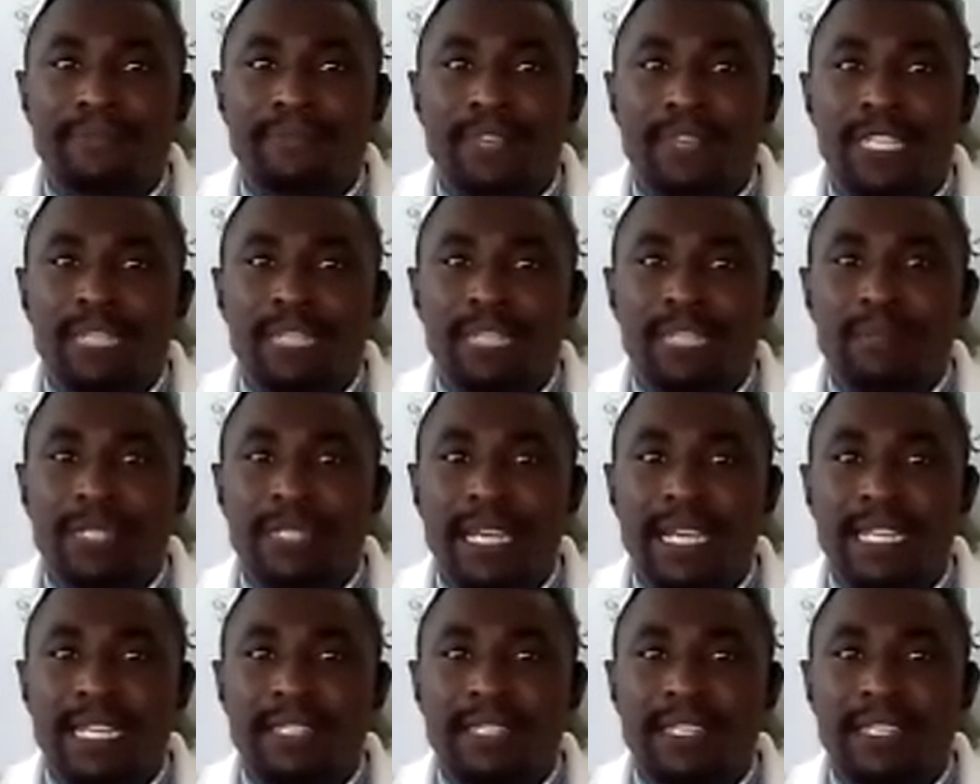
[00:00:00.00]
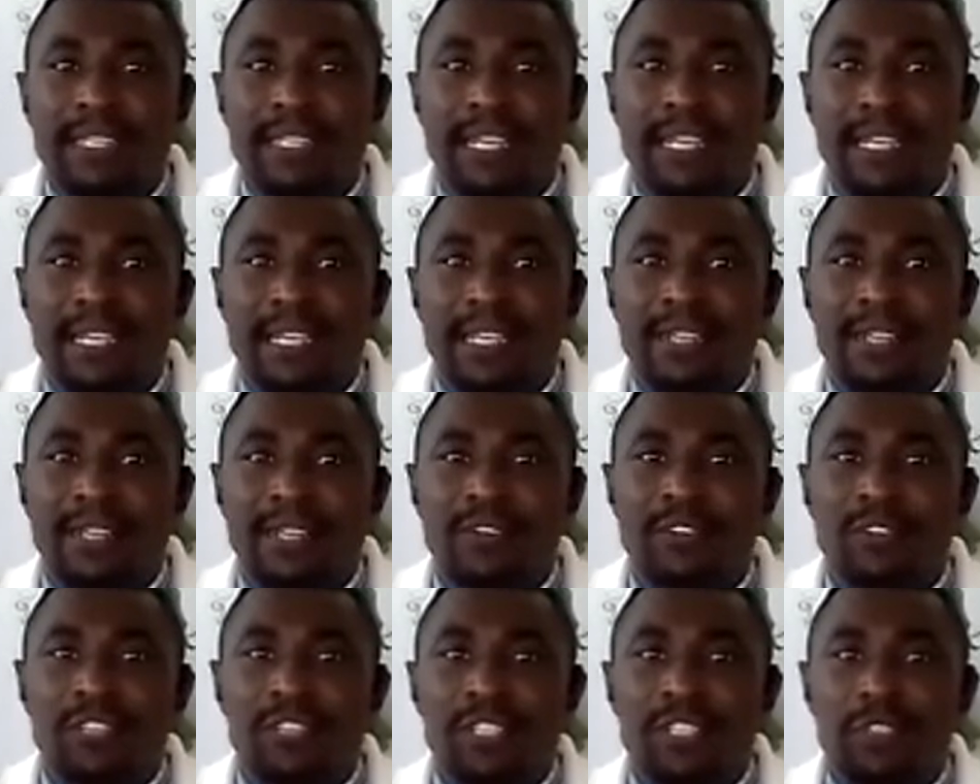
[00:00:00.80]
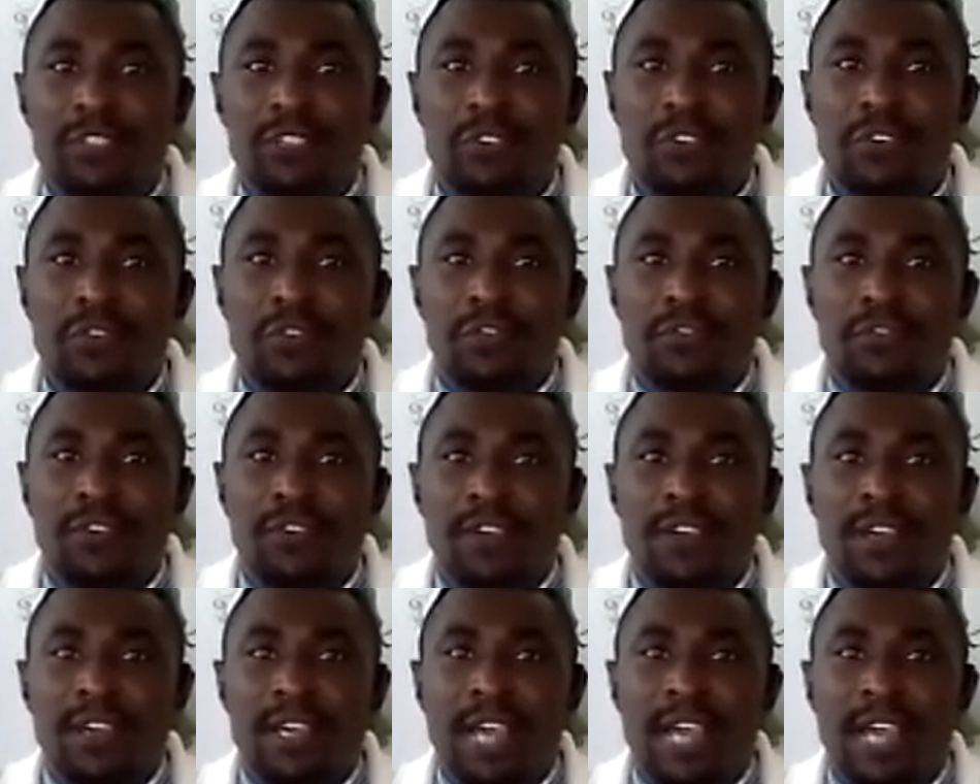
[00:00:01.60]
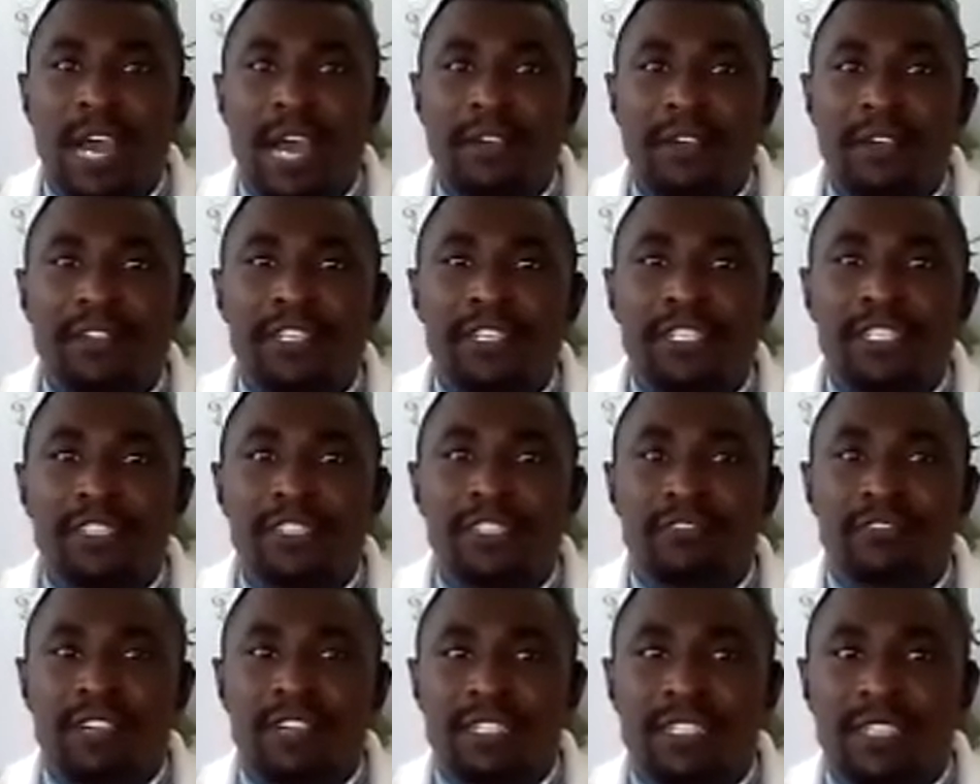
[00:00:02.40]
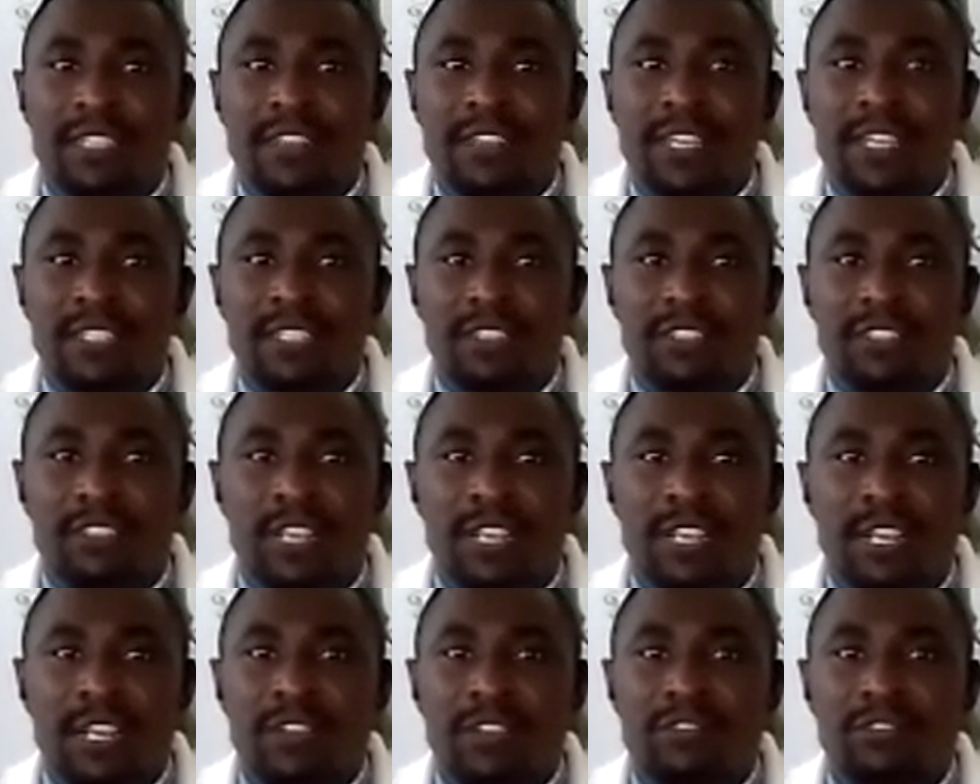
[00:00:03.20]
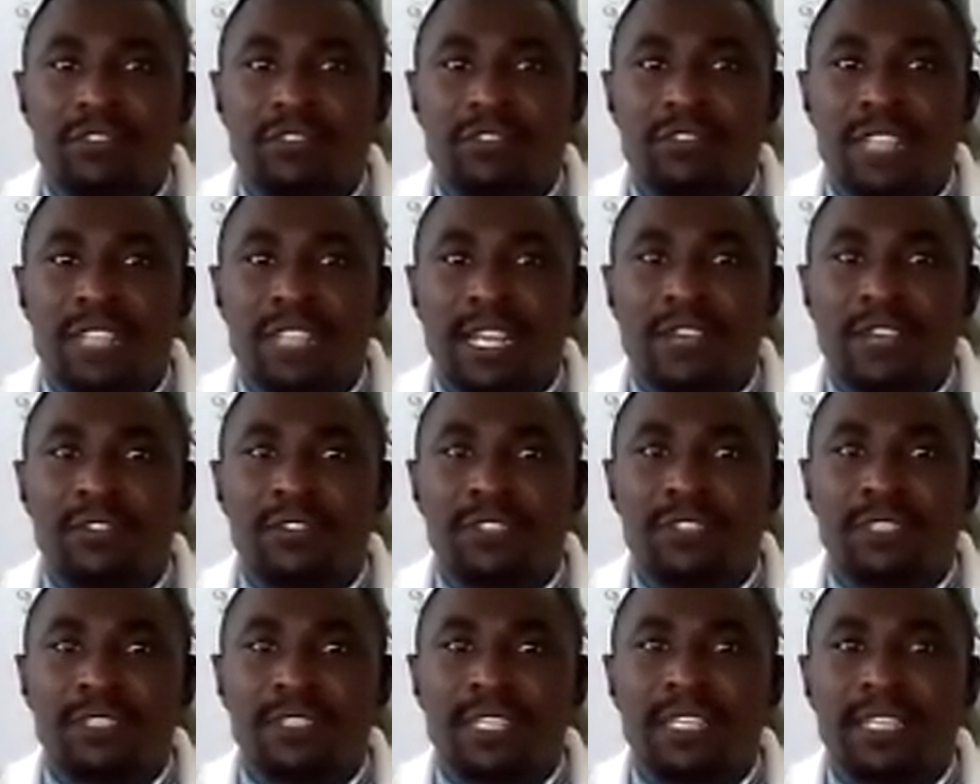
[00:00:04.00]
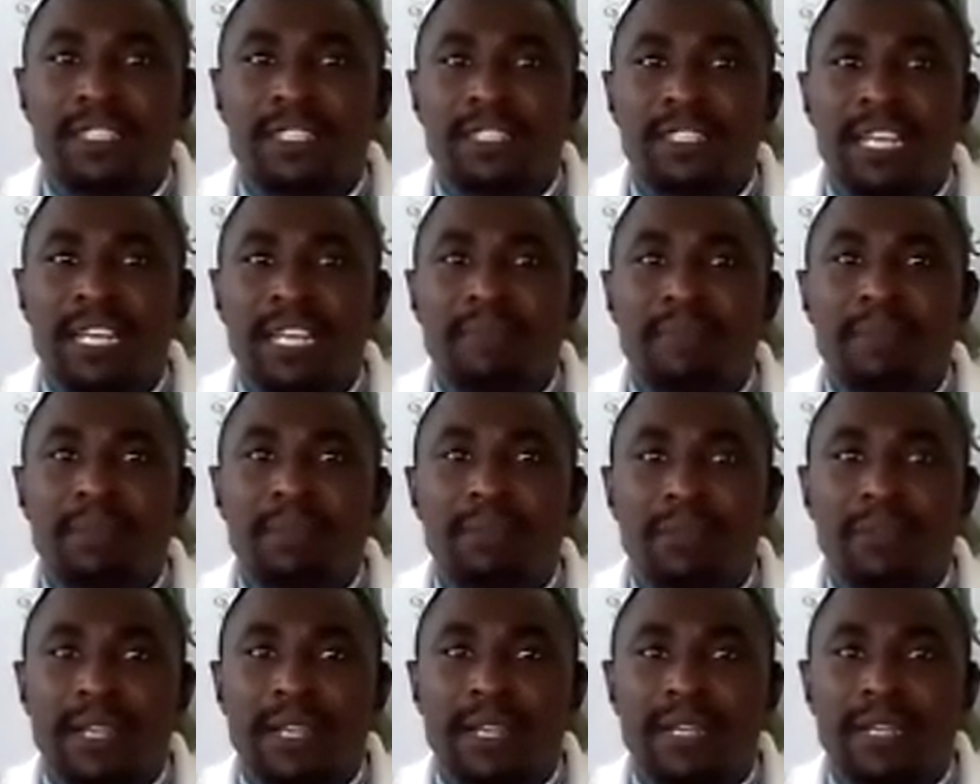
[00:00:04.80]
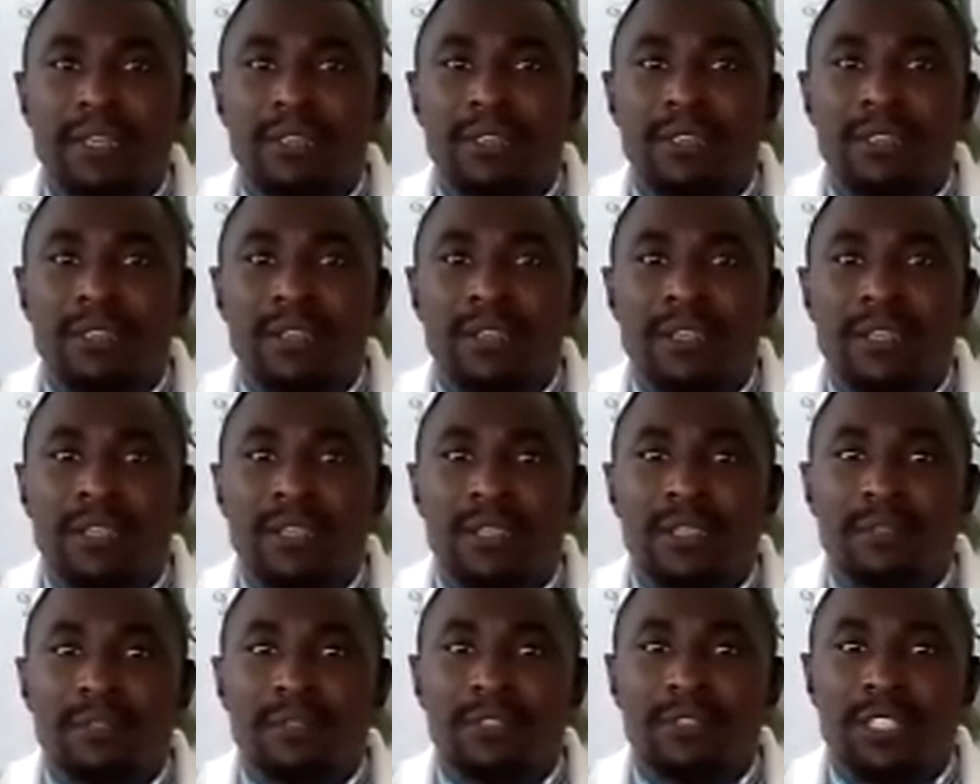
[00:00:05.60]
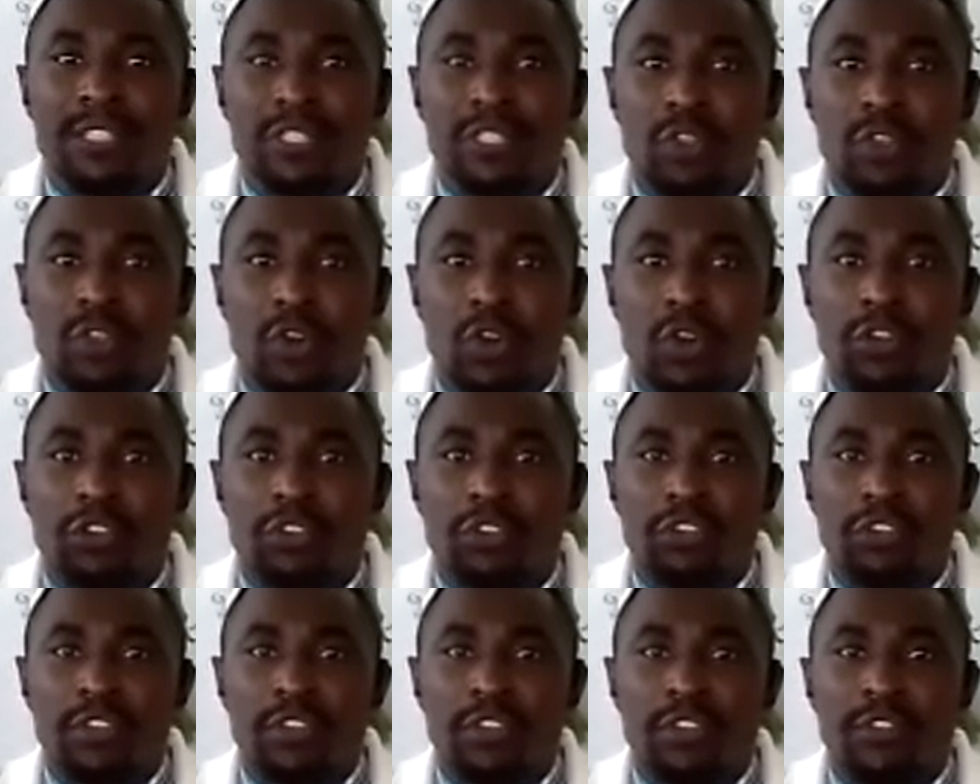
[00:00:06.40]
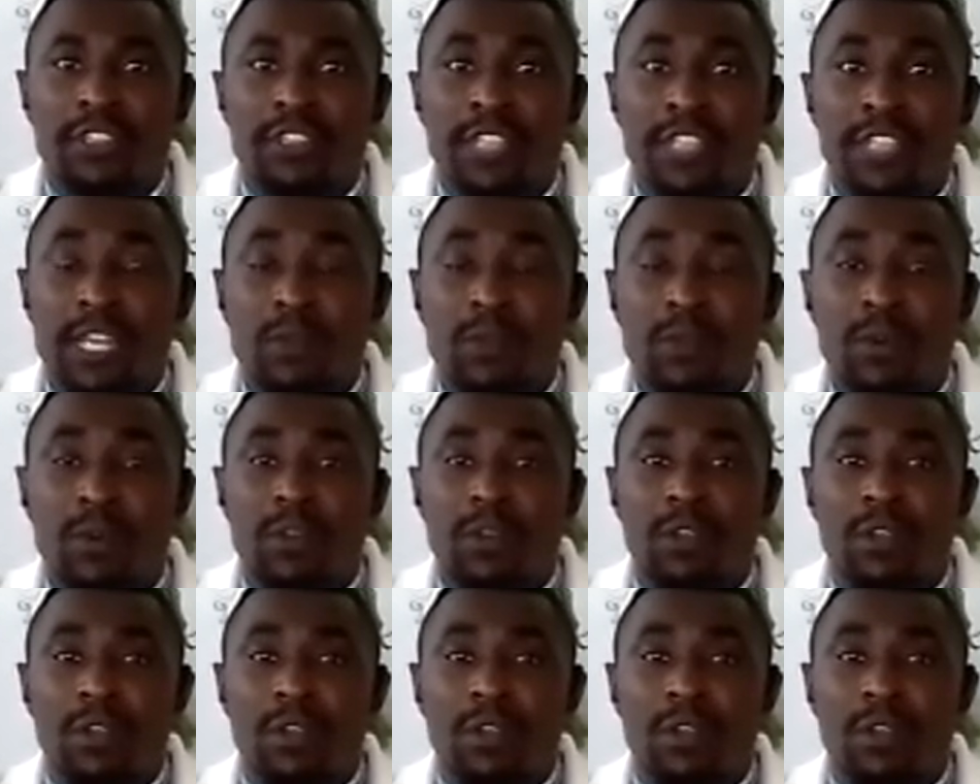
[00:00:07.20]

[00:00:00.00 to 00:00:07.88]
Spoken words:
Typically, they consist of a rigid structure that surrounds the cell membrane, which is called the cell wall.